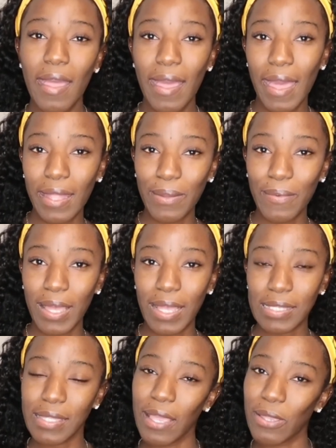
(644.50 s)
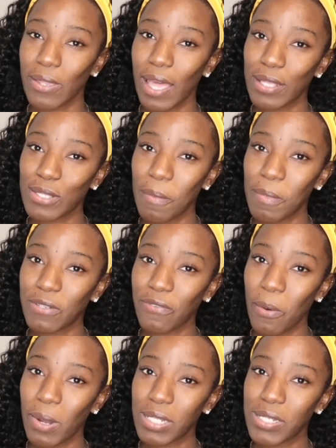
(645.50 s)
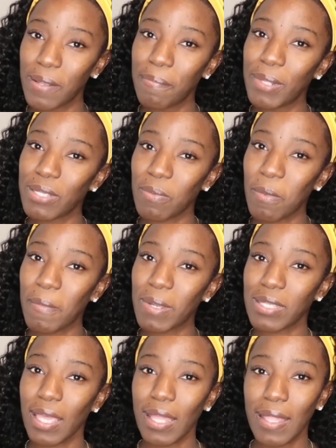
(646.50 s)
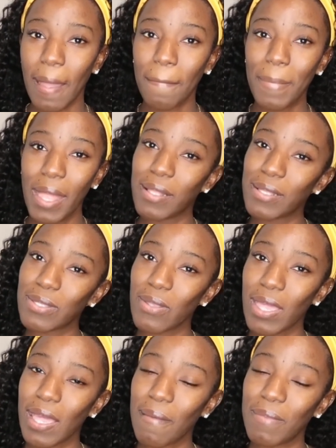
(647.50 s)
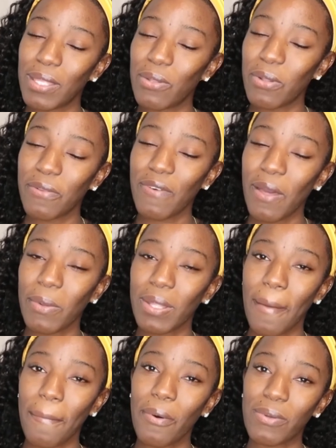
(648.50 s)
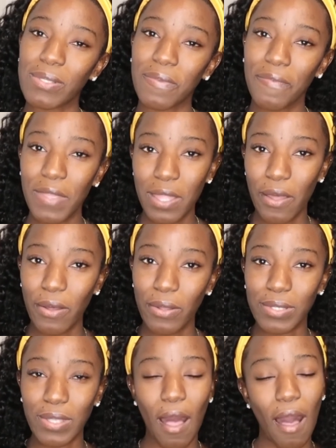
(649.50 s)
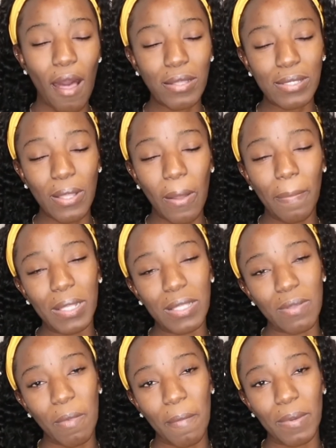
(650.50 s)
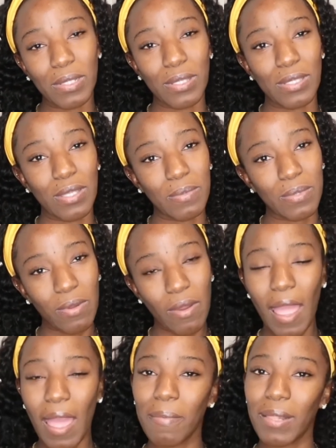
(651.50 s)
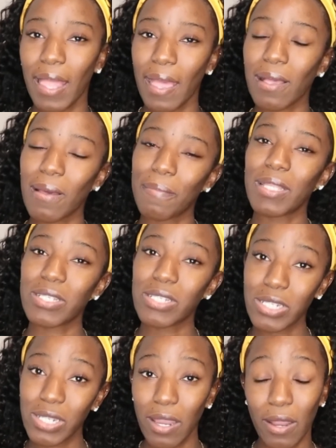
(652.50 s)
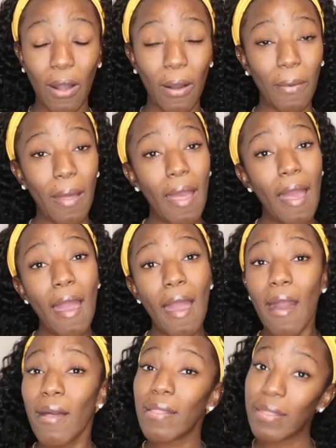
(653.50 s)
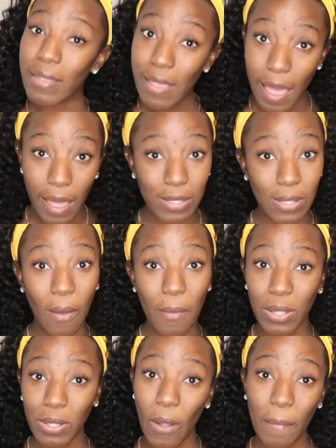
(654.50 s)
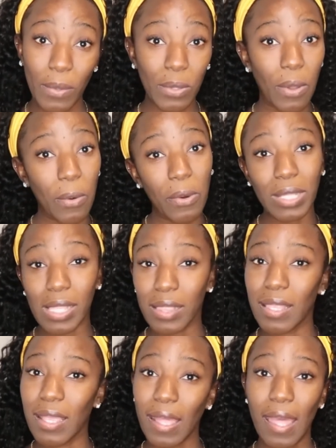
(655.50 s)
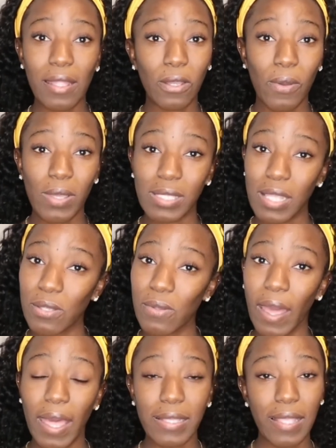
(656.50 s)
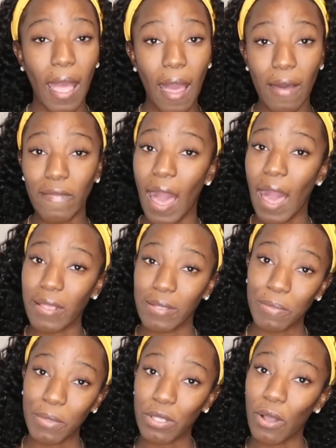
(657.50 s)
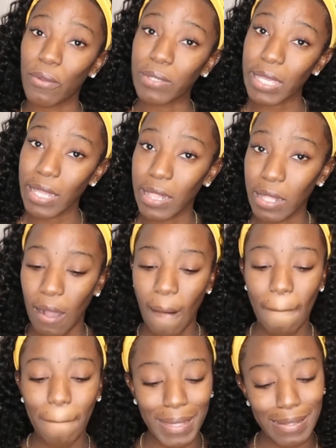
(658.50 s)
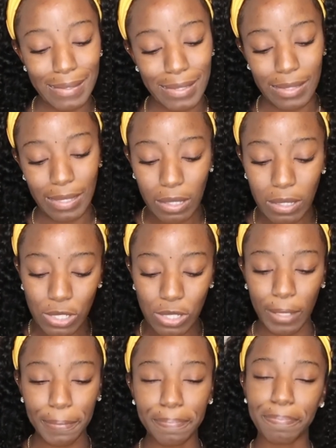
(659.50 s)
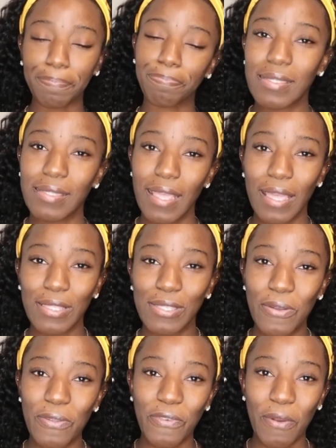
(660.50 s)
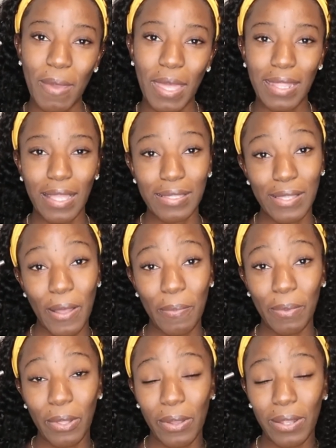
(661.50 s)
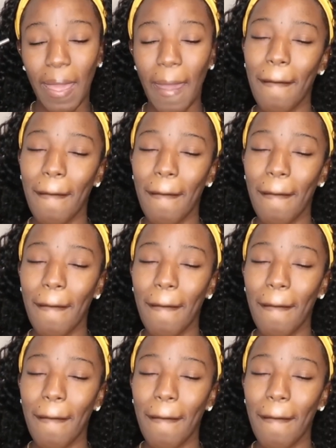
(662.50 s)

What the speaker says: Anyways, thank you guys so much for watching. Please remember to hit that bell so you can be notified when I post videos. Also, please remember to subscribe, like, comment, share. Comment down below. I want to think any question you guys have, ask me down in the comment section. Stay tuned for my next upload.